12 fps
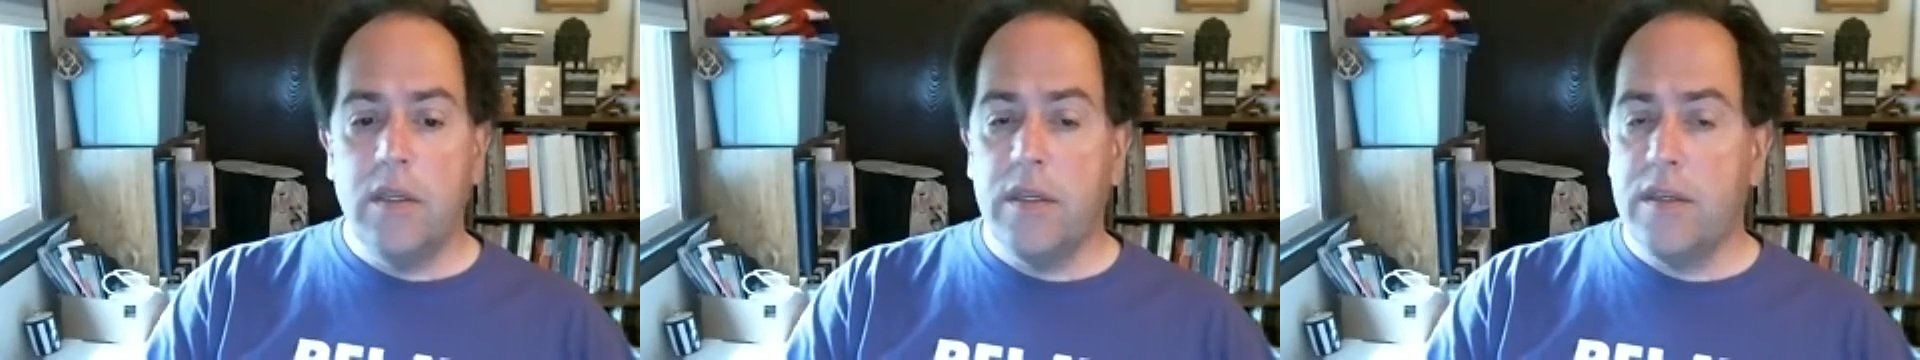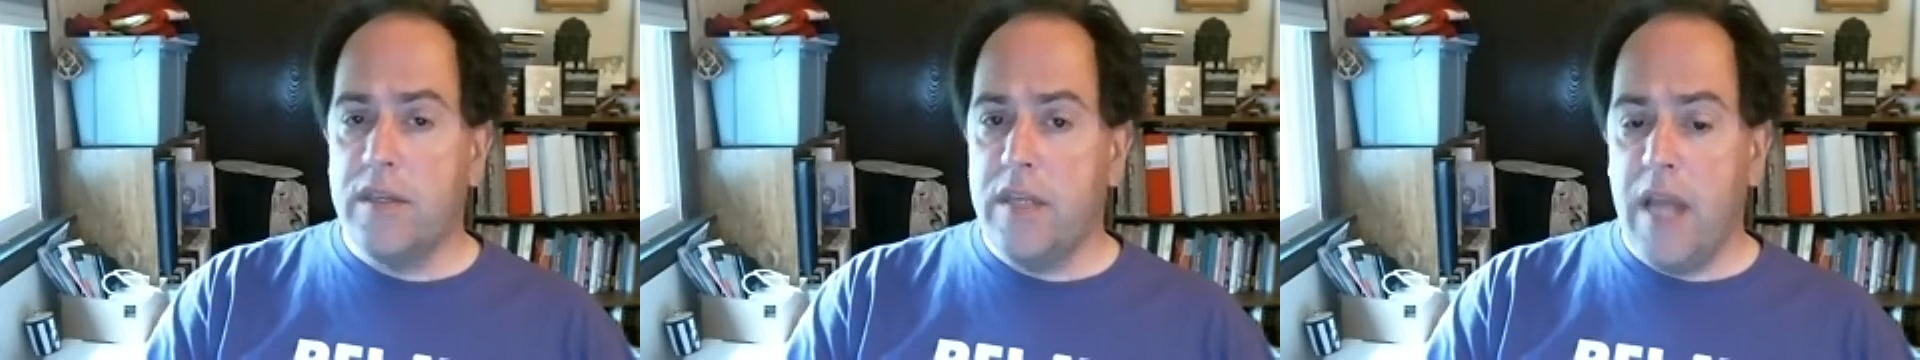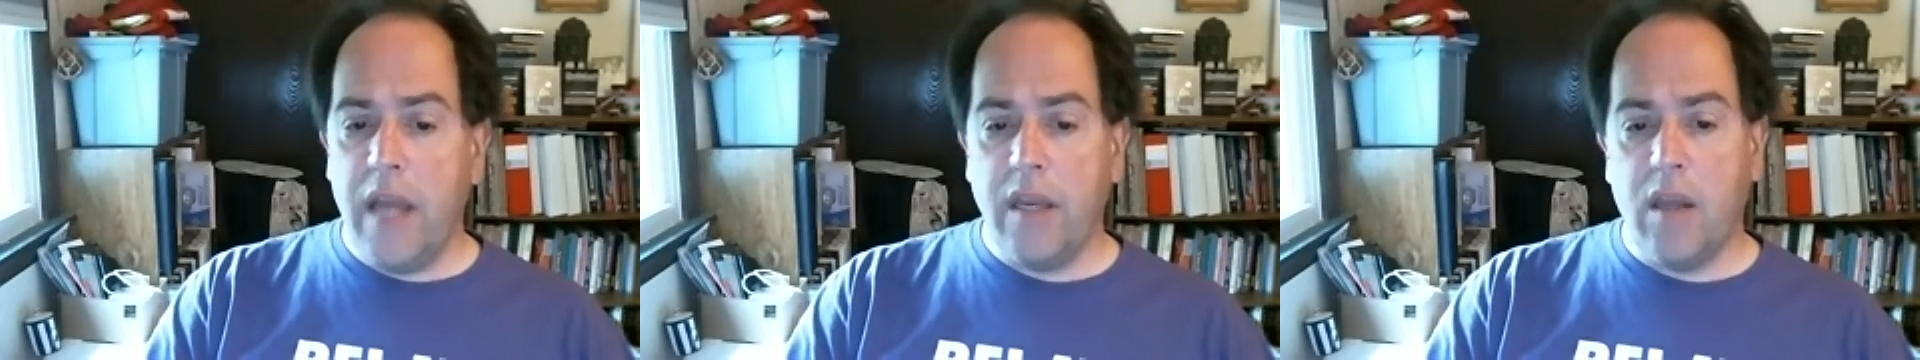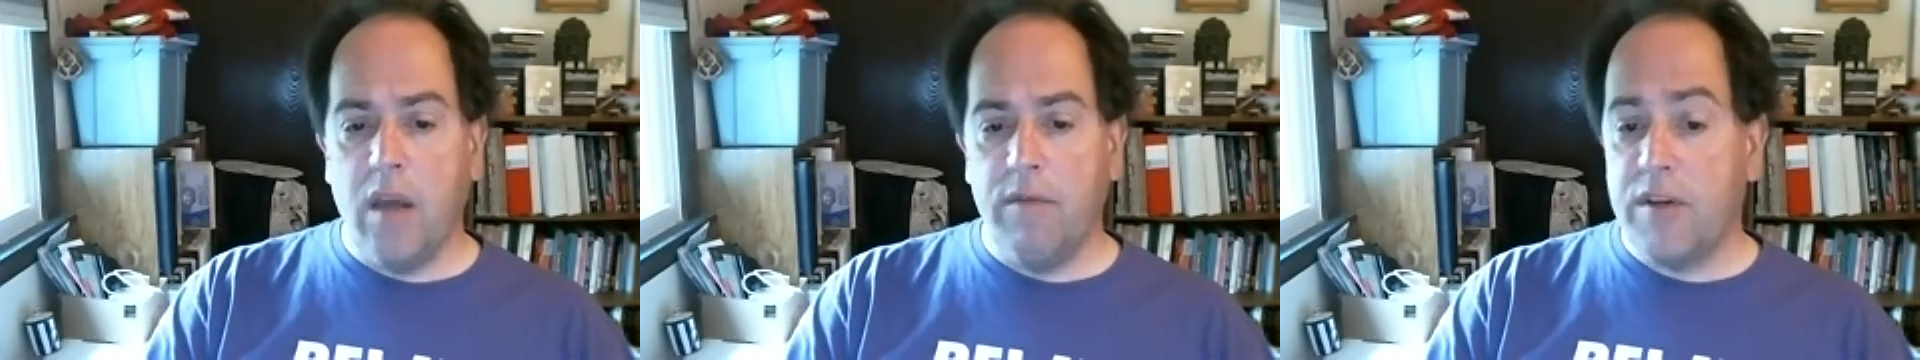does not
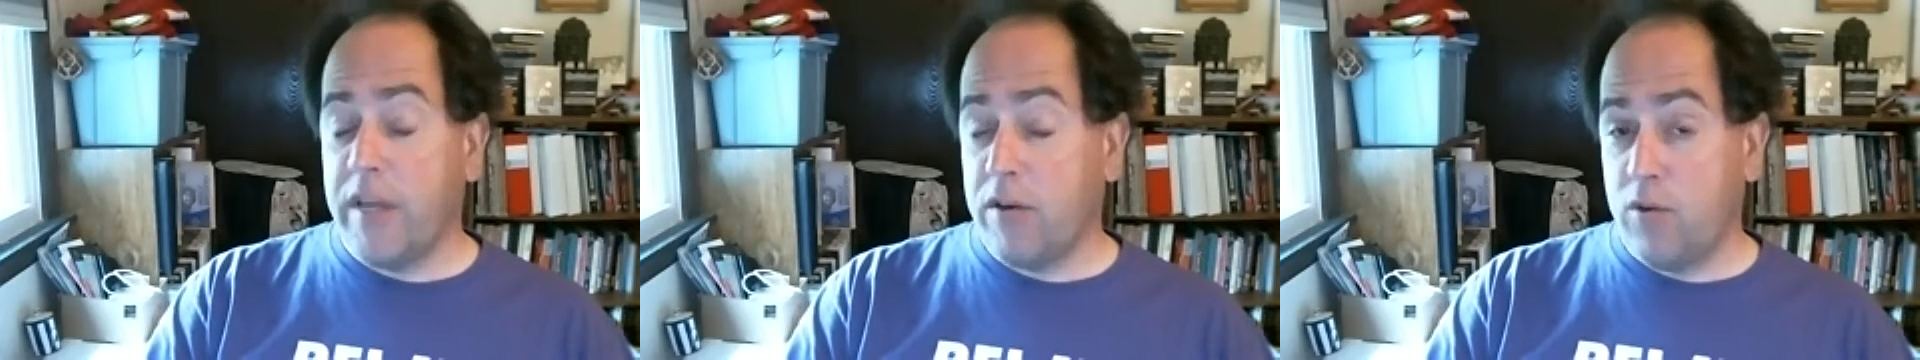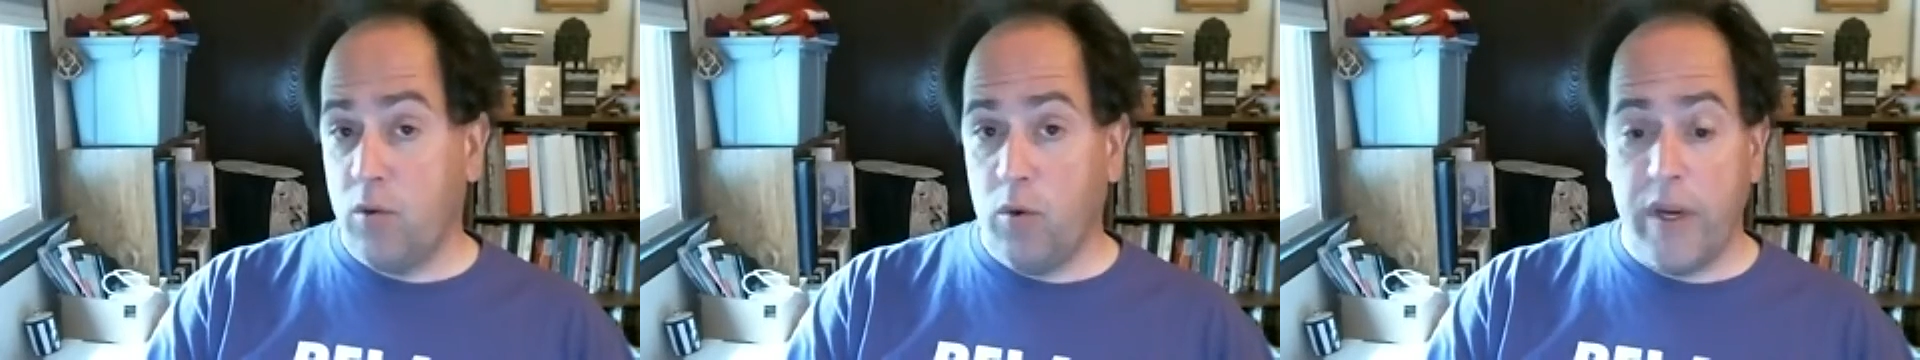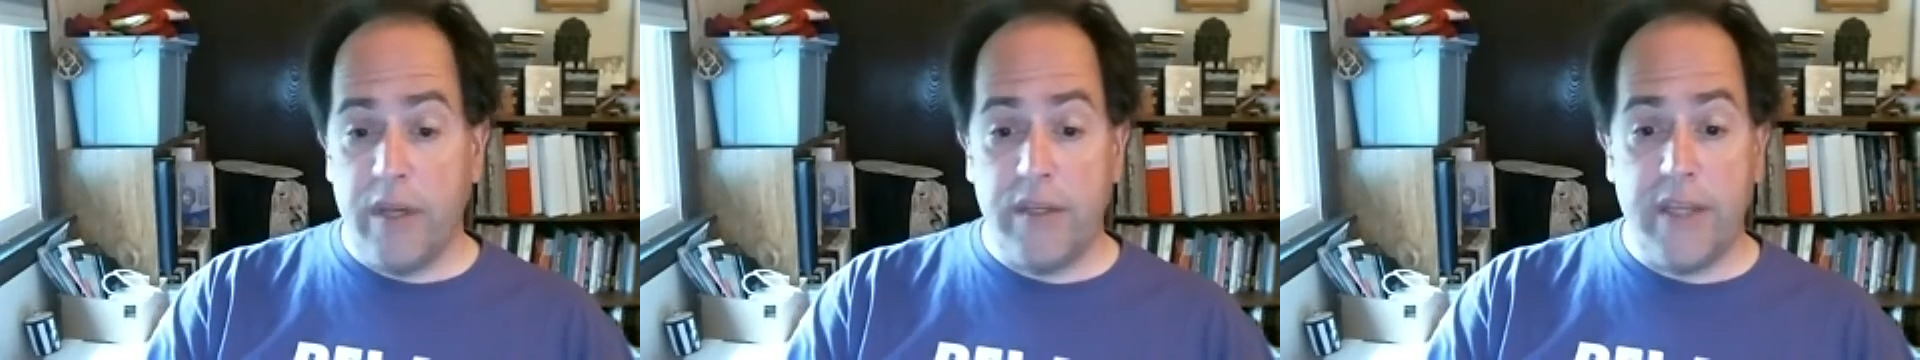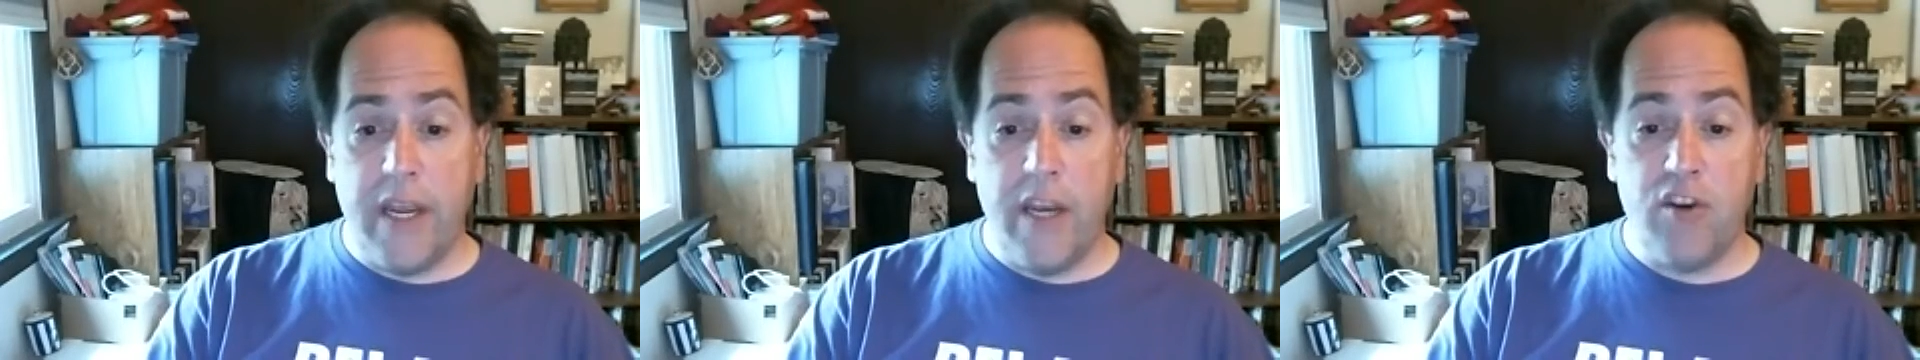cover sexual
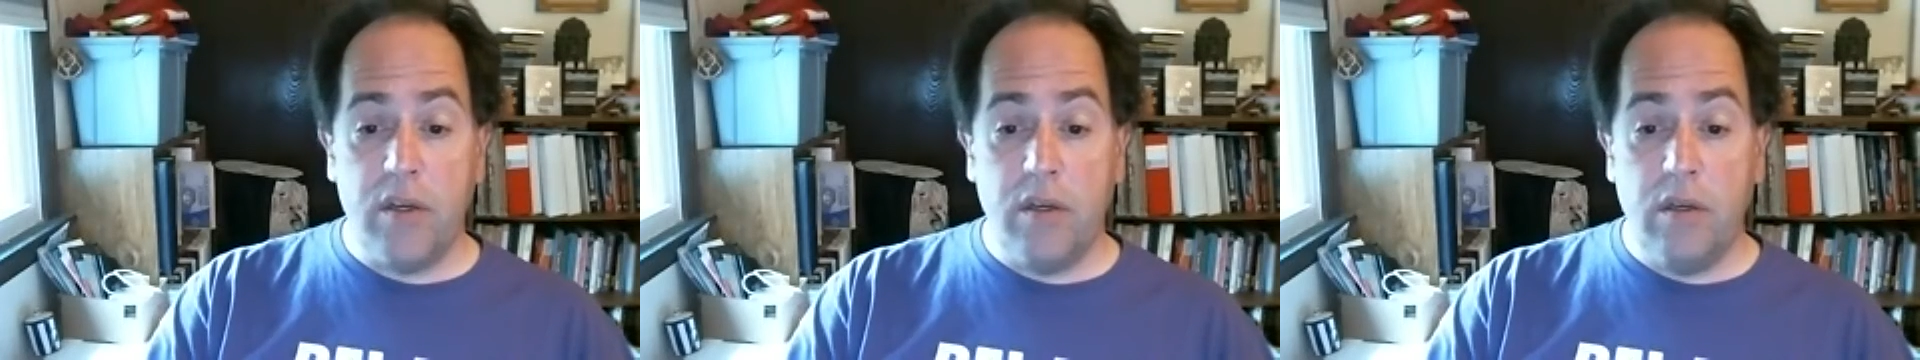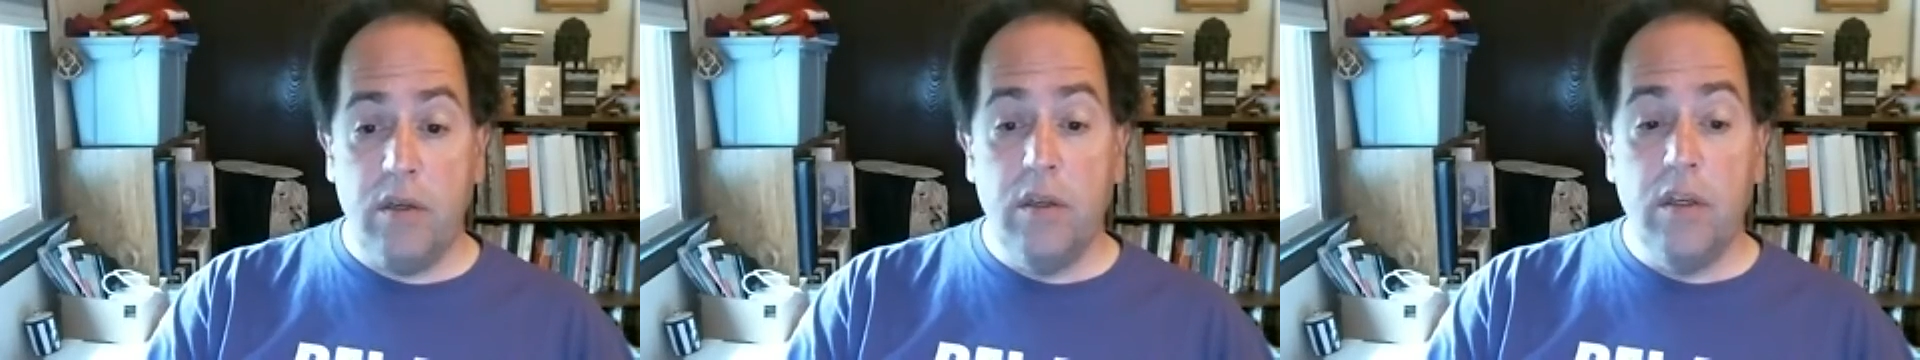orientation,